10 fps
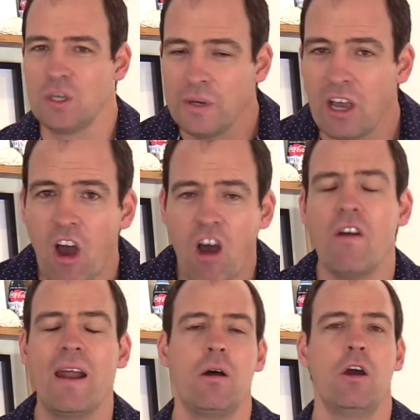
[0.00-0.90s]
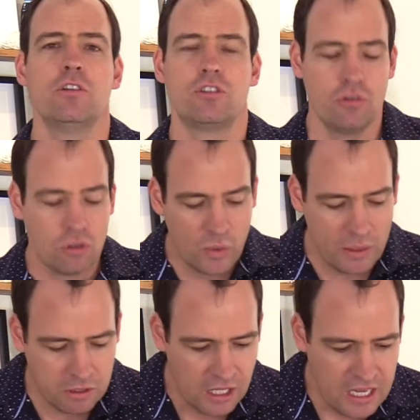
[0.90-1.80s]
We are our own truth. We
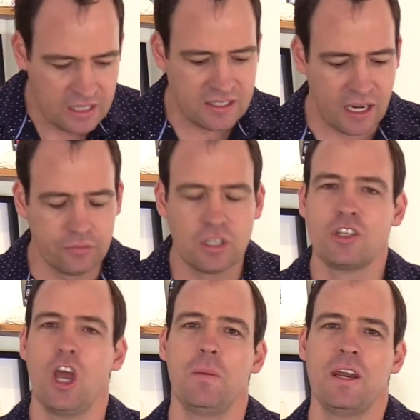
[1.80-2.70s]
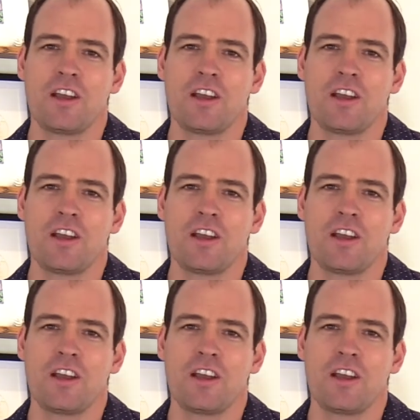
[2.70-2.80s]
will self-determine,